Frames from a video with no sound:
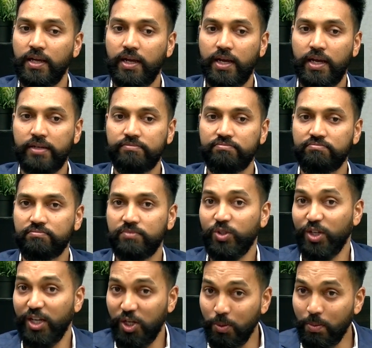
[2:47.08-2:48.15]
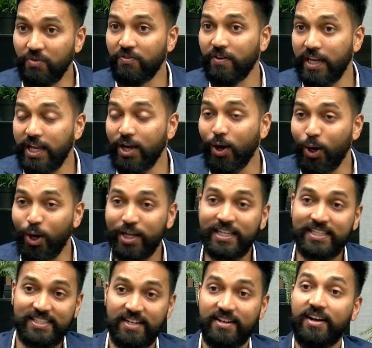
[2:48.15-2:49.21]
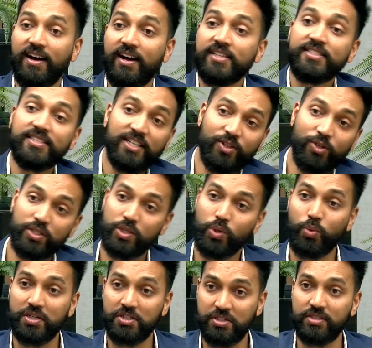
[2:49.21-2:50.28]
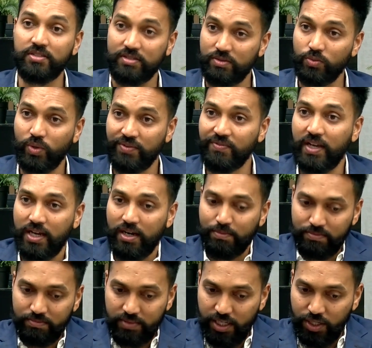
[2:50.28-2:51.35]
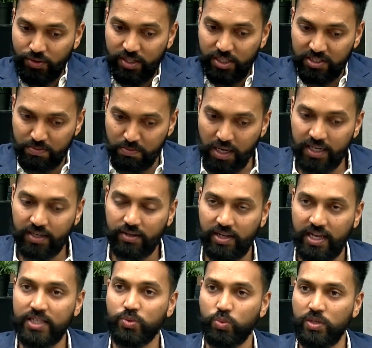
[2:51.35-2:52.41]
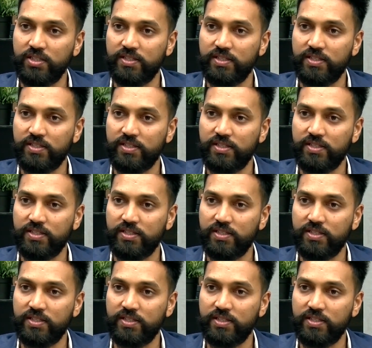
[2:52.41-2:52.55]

And you need to be very honest in answering those questions. When we come into this SMART, as we